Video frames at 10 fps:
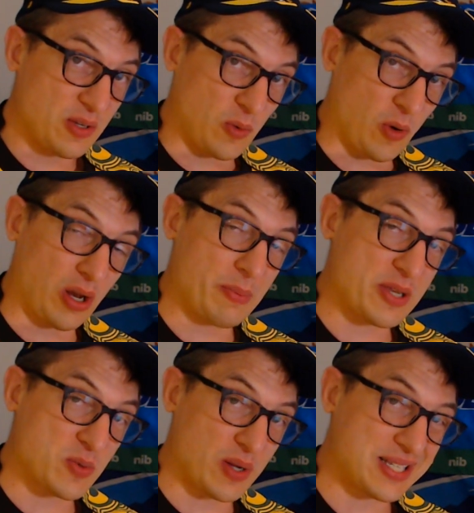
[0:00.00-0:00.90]

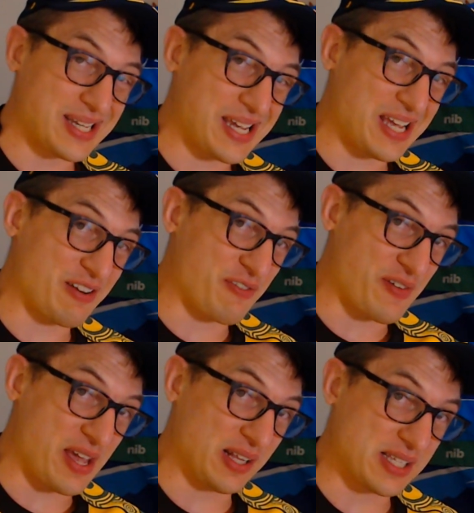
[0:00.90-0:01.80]
Wallabies once again
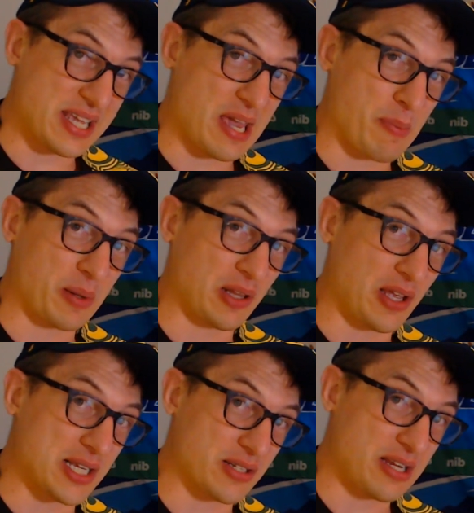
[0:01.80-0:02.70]
failed to
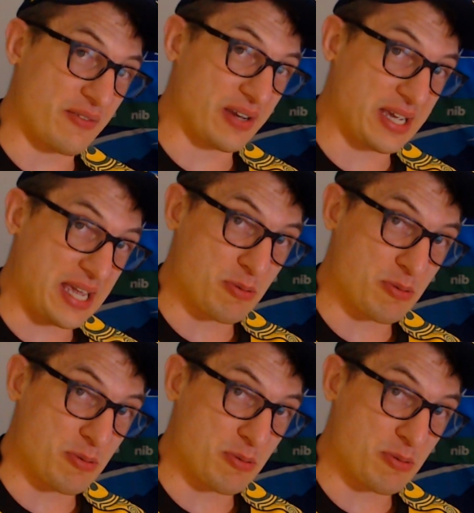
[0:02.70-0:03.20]
capitalise on having a